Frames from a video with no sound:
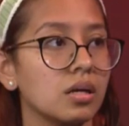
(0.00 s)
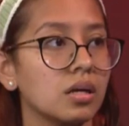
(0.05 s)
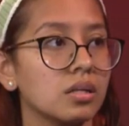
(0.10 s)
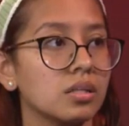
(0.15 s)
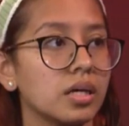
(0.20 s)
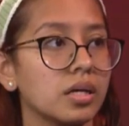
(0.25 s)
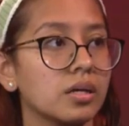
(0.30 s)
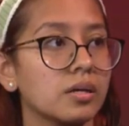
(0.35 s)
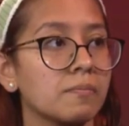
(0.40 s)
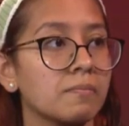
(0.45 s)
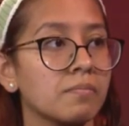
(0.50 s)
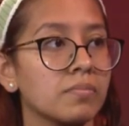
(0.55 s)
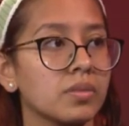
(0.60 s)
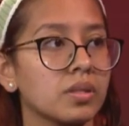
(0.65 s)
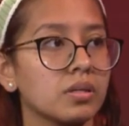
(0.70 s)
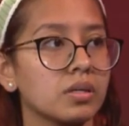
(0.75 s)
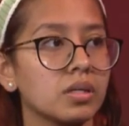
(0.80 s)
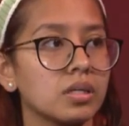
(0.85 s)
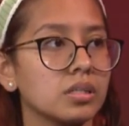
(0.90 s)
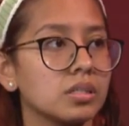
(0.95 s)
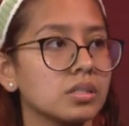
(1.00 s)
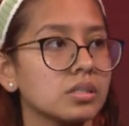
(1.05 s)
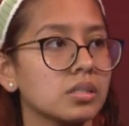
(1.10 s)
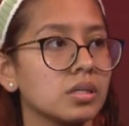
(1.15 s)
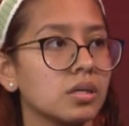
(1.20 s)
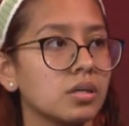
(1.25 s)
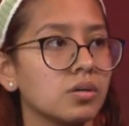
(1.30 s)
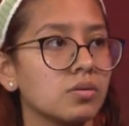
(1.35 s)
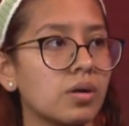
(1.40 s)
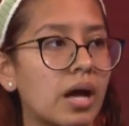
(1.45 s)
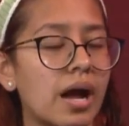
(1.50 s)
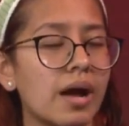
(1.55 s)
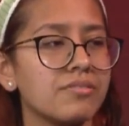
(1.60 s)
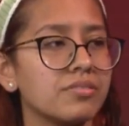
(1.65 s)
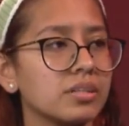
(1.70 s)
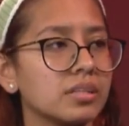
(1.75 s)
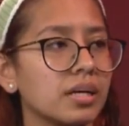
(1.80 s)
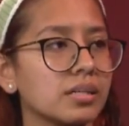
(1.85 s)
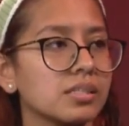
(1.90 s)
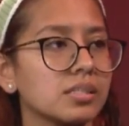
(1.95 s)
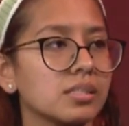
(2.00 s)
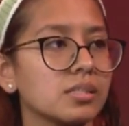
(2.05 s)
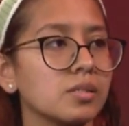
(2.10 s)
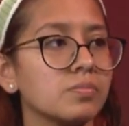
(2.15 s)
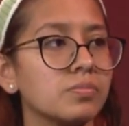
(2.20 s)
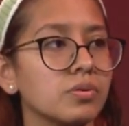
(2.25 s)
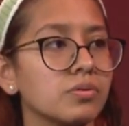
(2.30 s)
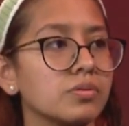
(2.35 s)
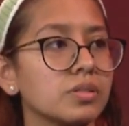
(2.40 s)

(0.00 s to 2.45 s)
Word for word: Right. Like, because having that simple